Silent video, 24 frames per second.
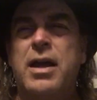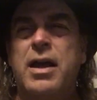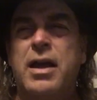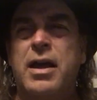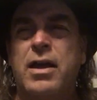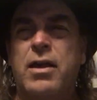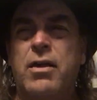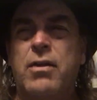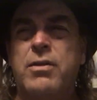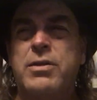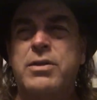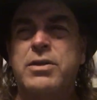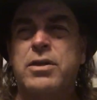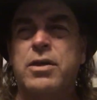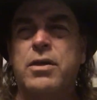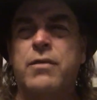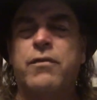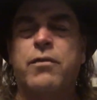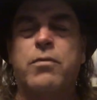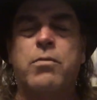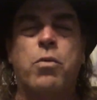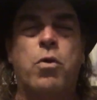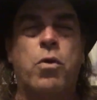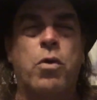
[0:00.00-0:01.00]
And I always look
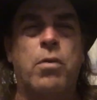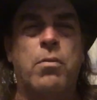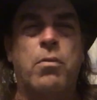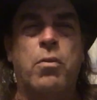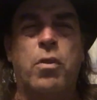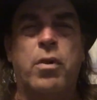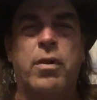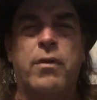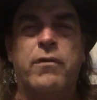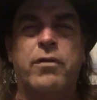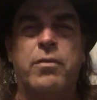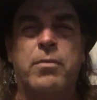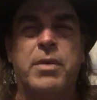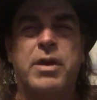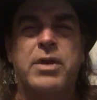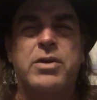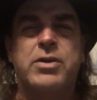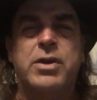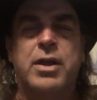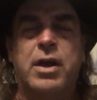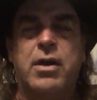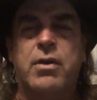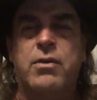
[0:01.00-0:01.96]
for more and more information.